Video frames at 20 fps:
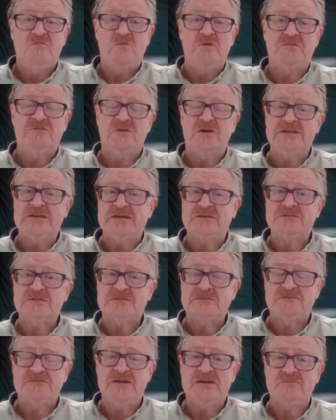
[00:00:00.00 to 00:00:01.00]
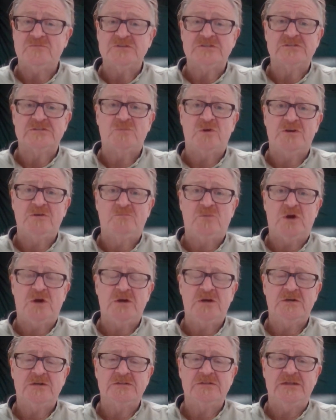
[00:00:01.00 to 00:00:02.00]
We find out that the family spread
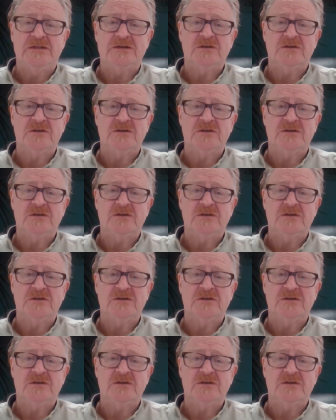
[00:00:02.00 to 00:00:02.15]
apart.